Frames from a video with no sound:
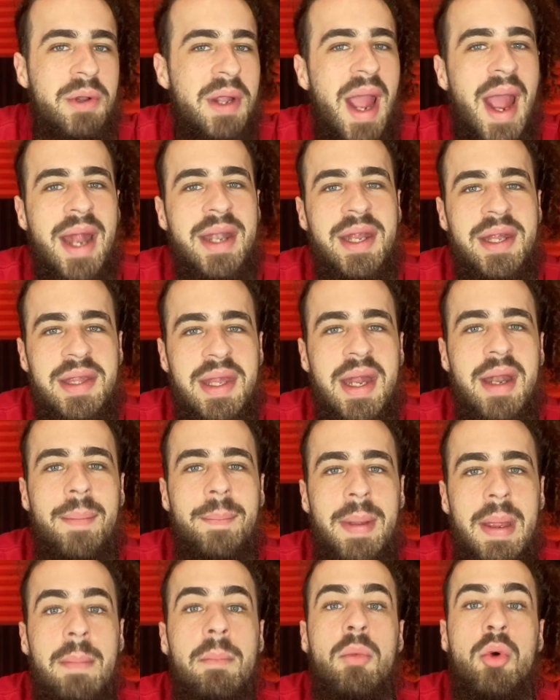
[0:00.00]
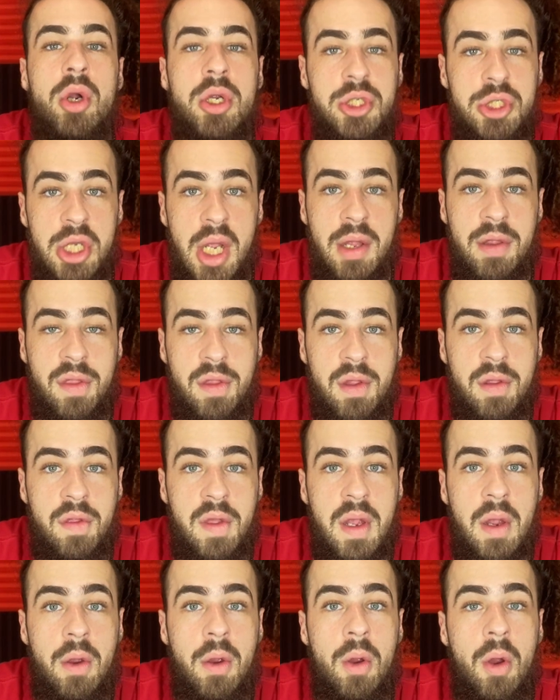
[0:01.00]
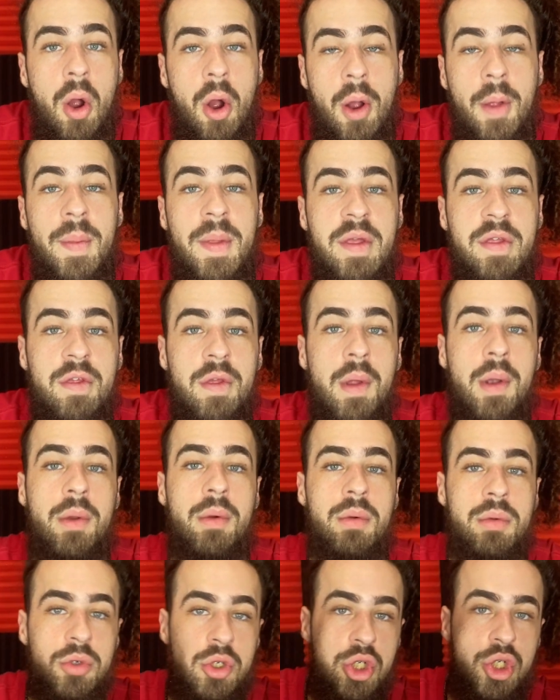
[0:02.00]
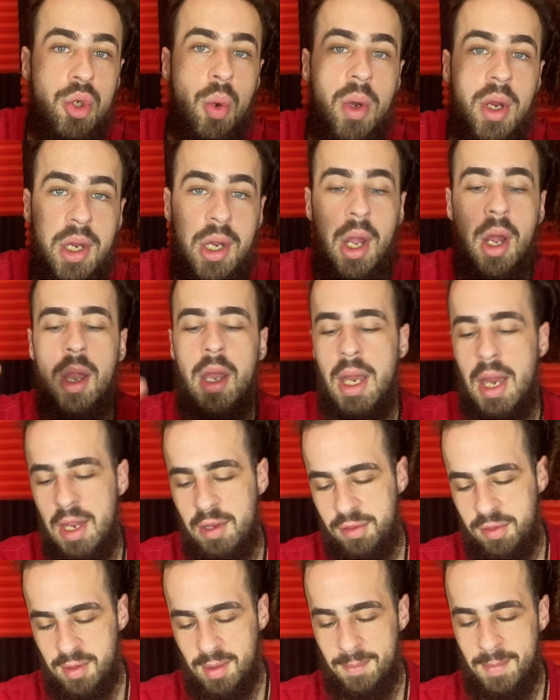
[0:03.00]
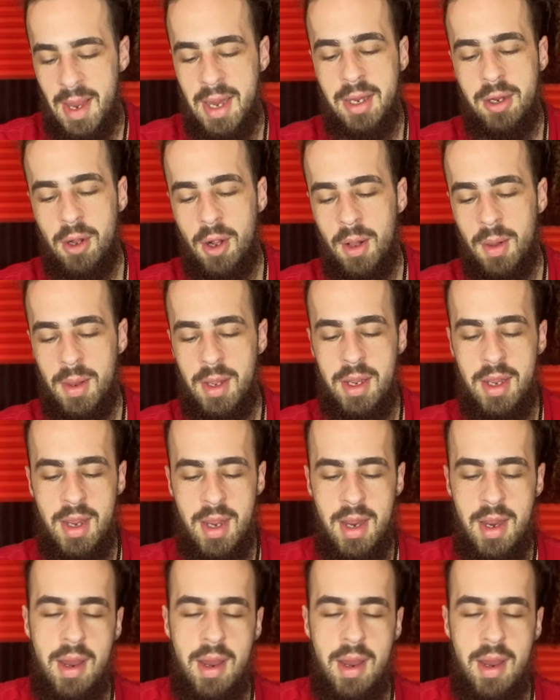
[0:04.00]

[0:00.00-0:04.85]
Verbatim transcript: kind of did a bit more justice here on this little shortcut, as some might call it.